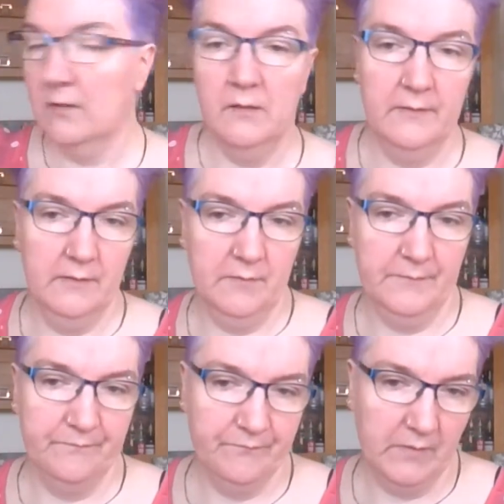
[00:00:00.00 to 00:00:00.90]
Oh, there you are.
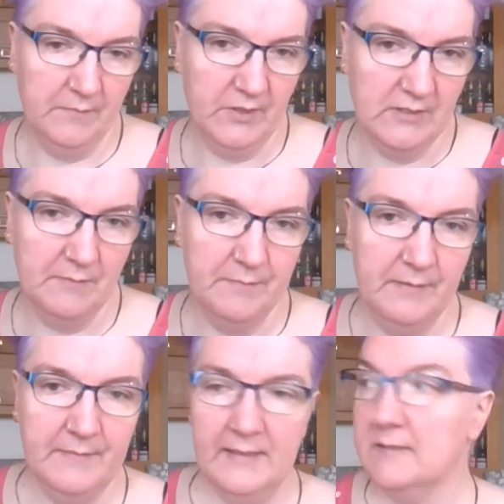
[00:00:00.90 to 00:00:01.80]
My Gemma B
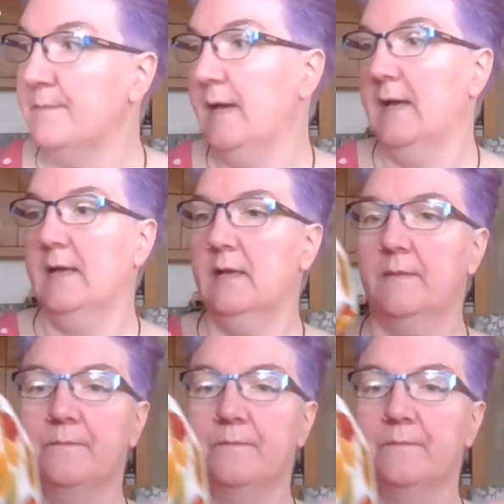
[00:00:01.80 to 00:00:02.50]
Makes bag.